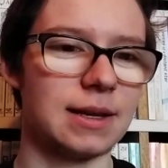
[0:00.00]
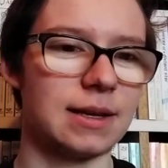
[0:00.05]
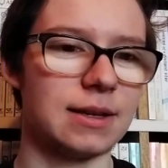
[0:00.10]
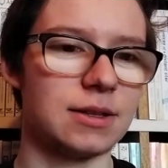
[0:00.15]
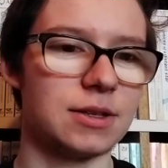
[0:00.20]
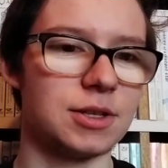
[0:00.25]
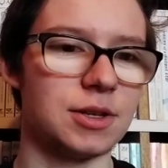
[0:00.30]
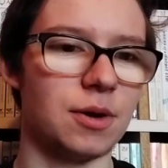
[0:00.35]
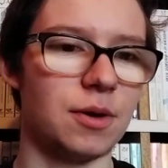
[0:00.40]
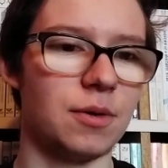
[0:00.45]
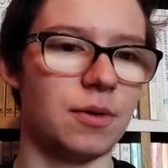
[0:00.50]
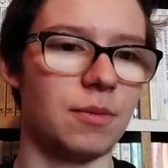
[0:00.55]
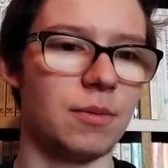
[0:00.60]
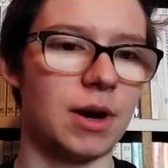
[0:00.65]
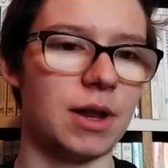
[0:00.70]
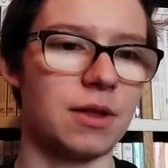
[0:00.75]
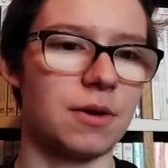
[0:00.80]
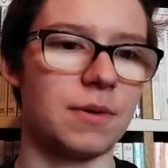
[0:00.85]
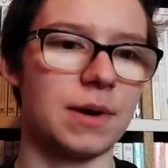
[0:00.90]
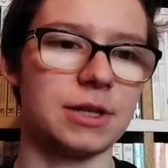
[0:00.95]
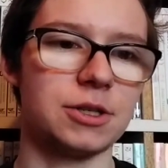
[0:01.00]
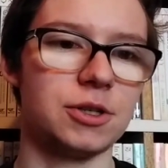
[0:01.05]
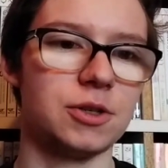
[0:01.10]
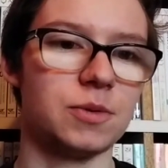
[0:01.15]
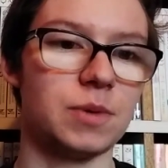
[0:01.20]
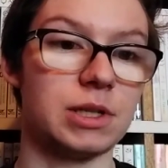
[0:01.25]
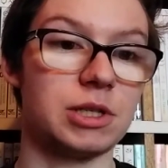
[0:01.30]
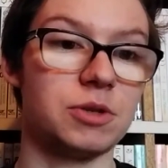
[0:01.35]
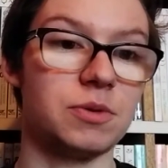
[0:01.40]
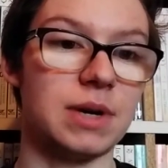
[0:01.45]
So one of the questions
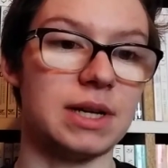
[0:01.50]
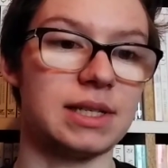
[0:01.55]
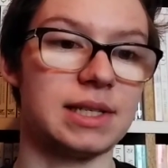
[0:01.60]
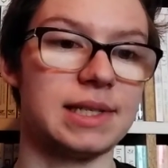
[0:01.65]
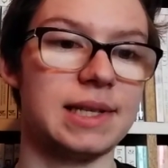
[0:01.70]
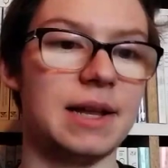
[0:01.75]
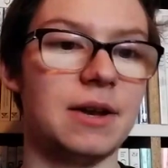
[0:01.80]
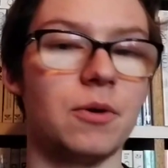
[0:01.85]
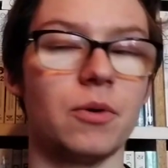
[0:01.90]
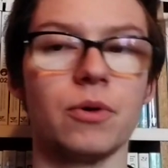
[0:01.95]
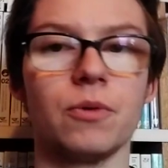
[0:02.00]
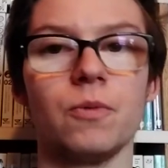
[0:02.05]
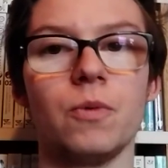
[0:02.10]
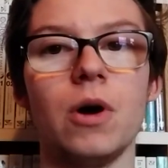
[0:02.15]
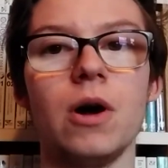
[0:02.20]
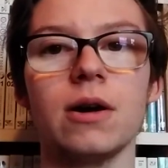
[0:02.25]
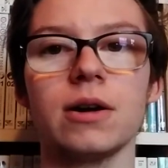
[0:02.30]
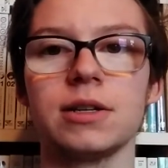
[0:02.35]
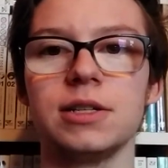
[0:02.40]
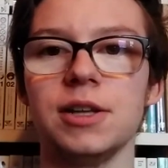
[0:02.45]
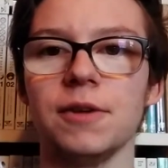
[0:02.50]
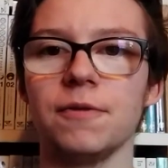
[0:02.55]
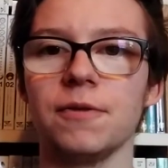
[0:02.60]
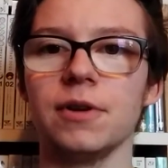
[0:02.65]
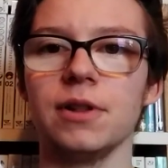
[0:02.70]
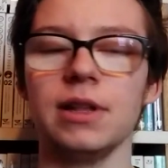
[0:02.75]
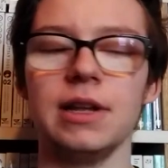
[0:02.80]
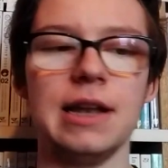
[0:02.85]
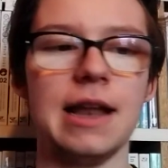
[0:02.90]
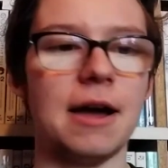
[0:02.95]
was, do I sit or walk
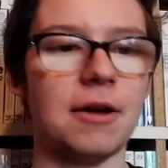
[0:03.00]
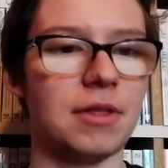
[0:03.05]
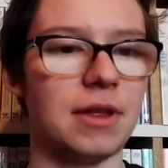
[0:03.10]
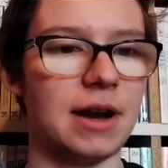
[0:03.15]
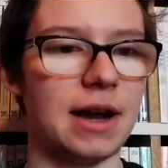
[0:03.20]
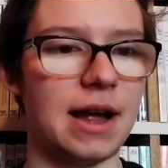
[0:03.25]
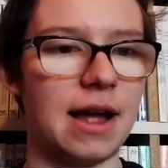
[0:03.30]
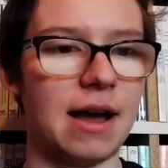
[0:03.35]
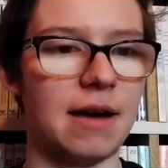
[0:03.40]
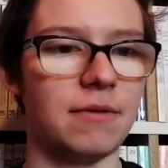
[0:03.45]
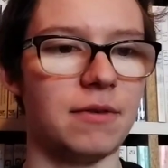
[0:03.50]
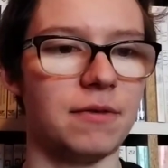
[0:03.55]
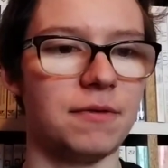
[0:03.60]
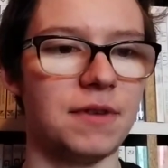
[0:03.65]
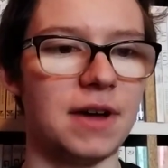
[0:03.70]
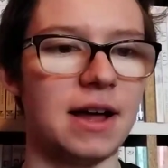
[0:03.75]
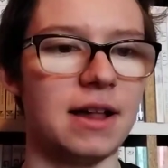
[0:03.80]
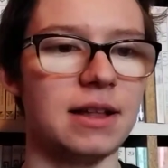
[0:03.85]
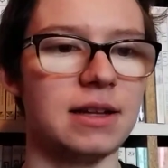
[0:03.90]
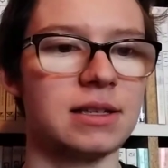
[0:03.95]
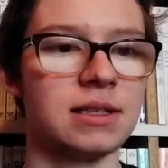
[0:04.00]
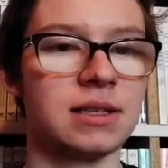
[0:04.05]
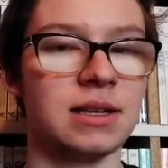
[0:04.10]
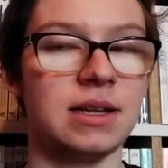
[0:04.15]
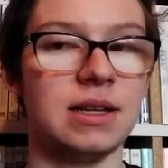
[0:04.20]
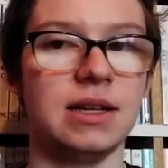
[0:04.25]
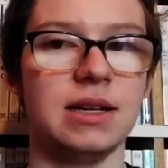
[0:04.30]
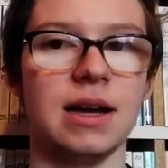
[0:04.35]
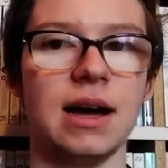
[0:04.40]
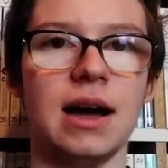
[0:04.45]
differently now that I have a phallus?
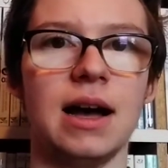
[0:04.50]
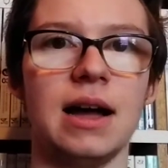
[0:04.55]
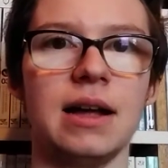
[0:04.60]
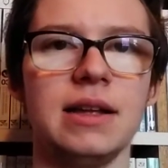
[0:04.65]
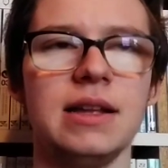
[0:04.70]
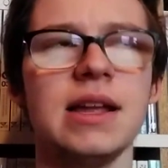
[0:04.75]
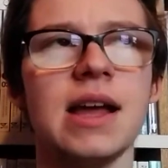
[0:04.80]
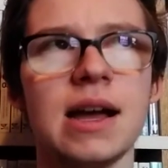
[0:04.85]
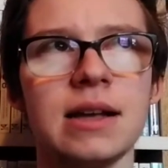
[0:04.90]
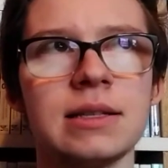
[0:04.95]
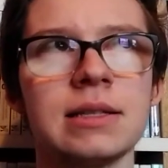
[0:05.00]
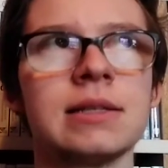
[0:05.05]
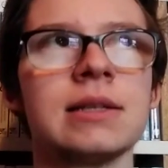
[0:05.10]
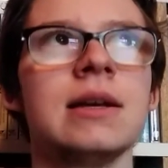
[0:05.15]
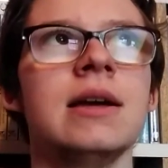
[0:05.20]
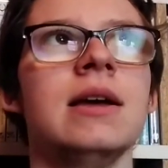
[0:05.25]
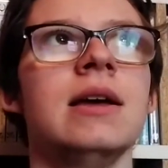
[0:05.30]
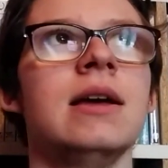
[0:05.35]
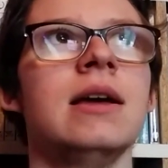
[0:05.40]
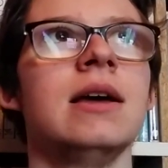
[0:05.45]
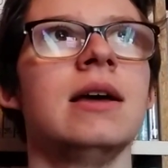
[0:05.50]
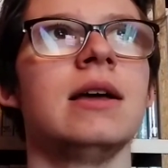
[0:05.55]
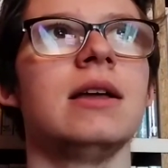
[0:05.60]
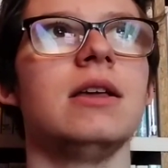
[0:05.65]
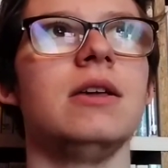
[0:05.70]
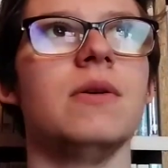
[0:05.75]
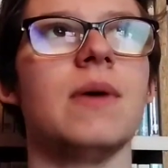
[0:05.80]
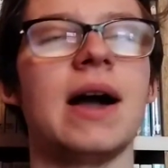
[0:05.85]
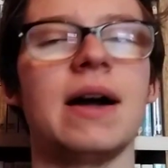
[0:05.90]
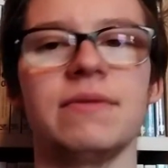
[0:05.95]
Yes,
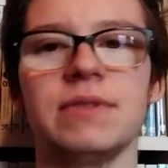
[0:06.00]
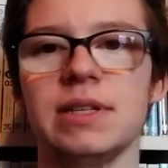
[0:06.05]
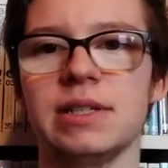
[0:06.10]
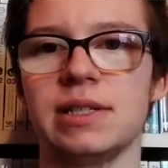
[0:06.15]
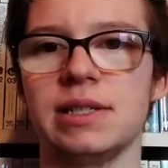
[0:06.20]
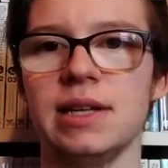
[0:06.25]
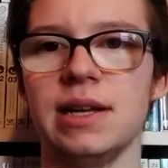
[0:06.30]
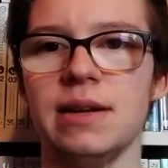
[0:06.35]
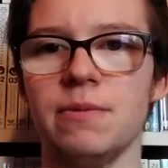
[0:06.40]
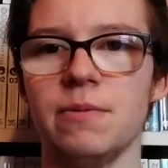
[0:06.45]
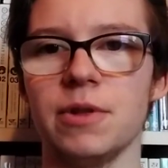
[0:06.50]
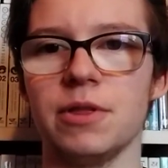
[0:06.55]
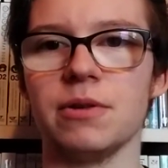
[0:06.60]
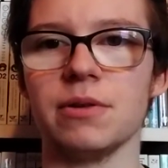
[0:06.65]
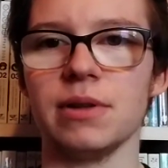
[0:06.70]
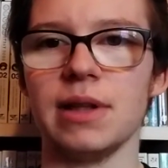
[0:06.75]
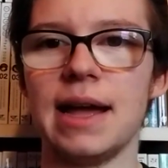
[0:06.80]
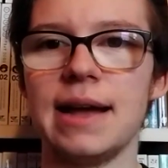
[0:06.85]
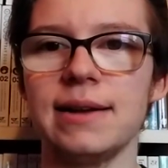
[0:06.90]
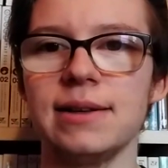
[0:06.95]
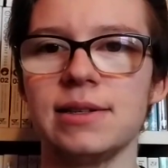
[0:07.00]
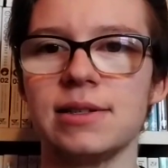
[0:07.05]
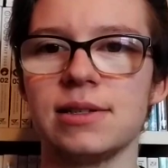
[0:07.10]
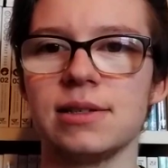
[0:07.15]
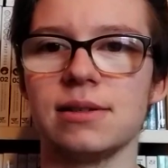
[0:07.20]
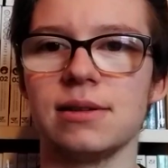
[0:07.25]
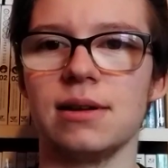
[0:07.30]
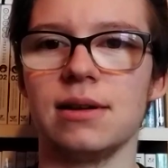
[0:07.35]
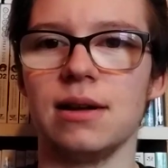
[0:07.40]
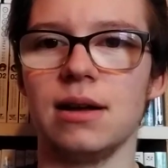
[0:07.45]
you have to sit with your
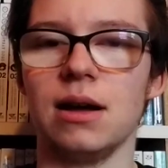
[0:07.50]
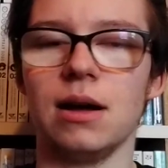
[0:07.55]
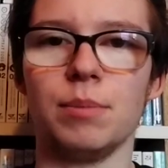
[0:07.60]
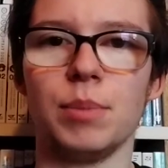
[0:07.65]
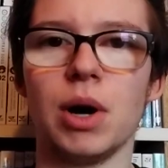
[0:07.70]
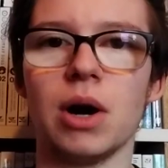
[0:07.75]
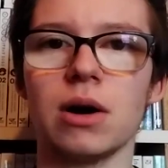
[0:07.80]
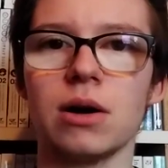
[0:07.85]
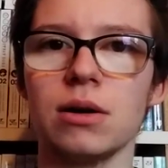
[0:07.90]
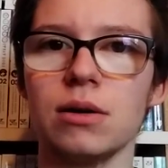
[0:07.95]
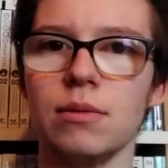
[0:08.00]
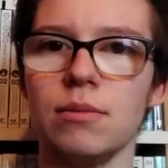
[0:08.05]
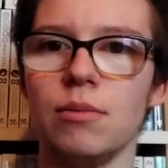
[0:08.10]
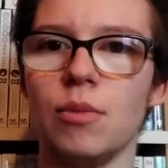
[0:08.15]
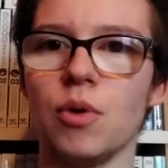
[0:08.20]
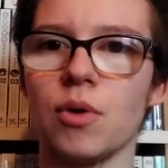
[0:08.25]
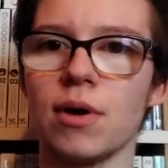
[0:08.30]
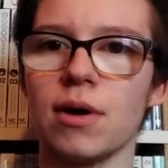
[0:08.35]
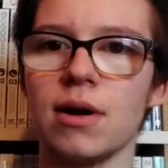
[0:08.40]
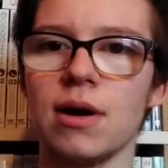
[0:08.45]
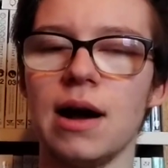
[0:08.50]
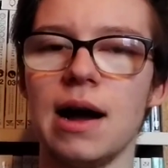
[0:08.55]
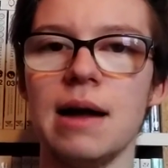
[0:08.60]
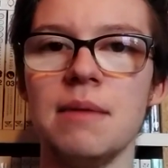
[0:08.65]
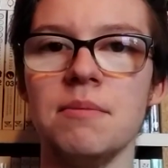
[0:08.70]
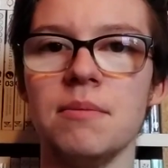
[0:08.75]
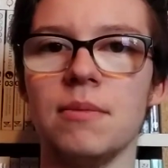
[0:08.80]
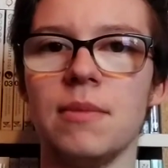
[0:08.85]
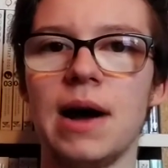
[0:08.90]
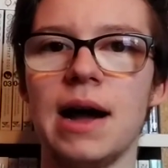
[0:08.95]
legs apart more.
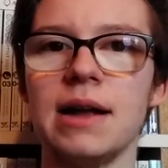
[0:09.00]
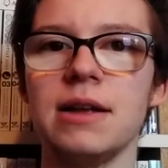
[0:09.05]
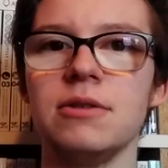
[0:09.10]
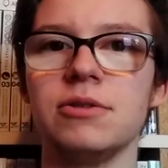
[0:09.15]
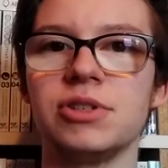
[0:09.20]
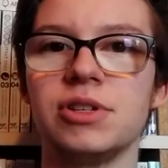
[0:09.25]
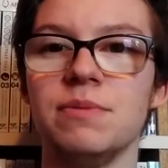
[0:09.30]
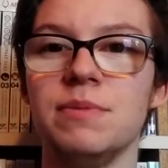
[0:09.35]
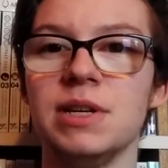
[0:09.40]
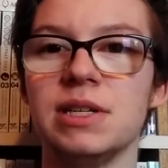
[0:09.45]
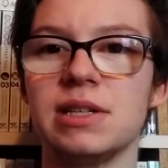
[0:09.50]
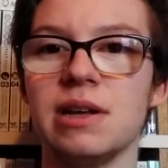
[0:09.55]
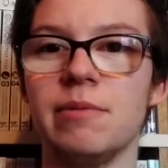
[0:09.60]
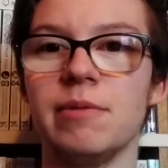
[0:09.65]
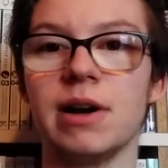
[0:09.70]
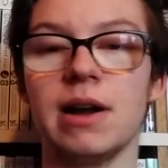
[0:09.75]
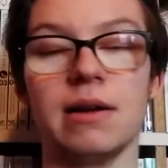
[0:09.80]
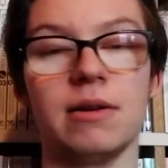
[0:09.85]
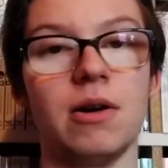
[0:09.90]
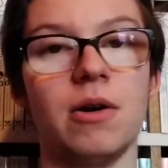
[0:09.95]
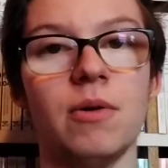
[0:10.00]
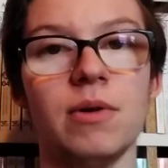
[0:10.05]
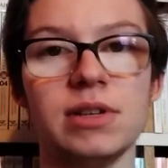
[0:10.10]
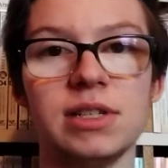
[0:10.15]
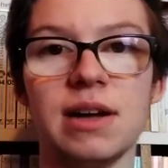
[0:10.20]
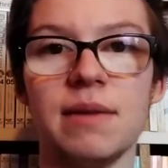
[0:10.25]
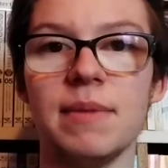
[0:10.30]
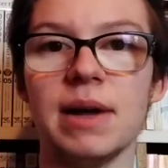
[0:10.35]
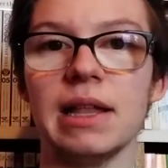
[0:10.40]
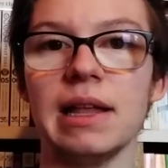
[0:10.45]
I used to be someone, I always
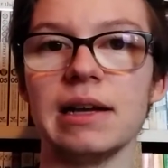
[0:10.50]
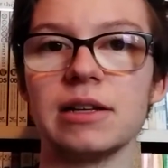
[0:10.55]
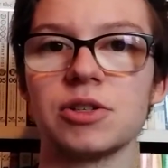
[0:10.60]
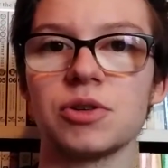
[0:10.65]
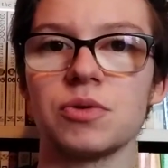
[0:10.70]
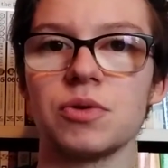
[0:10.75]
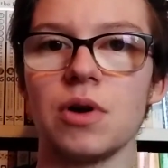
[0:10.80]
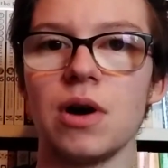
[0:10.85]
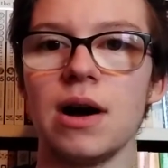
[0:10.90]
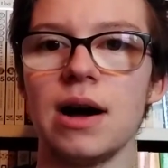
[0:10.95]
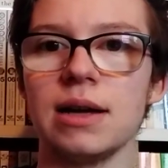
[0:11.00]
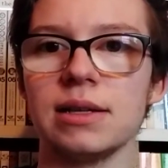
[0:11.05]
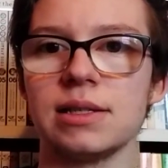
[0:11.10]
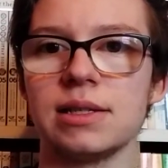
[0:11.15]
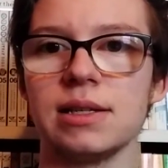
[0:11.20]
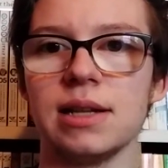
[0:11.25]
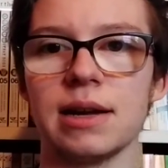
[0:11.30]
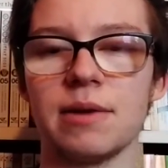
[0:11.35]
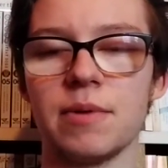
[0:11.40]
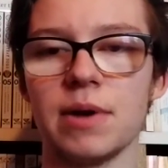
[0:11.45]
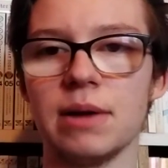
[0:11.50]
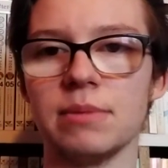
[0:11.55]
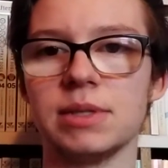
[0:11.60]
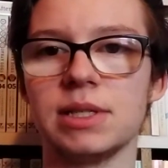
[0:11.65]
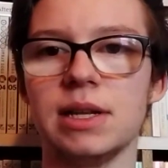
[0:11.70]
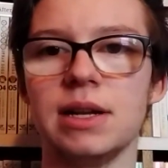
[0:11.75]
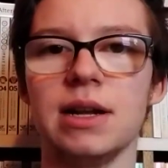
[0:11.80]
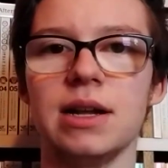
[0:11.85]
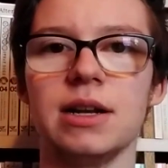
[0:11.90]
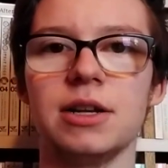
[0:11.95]
have my legs crossed, like when I'm
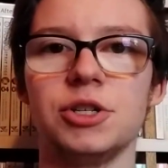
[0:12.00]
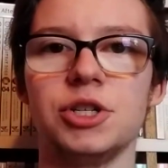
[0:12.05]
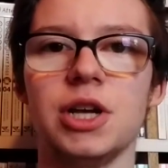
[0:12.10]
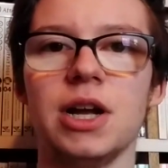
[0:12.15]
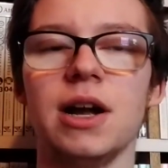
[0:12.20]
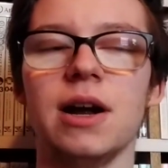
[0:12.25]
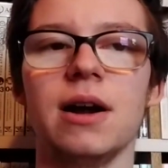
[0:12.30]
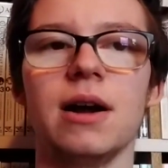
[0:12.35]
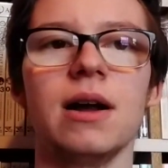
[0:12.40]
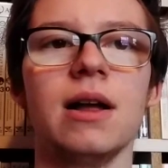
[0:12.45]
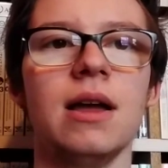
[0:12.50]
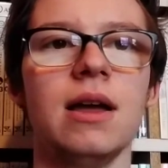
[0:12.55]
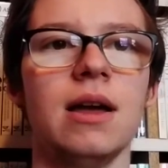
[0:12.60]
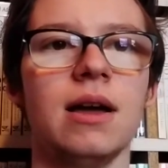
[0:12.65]
sitting in a chair,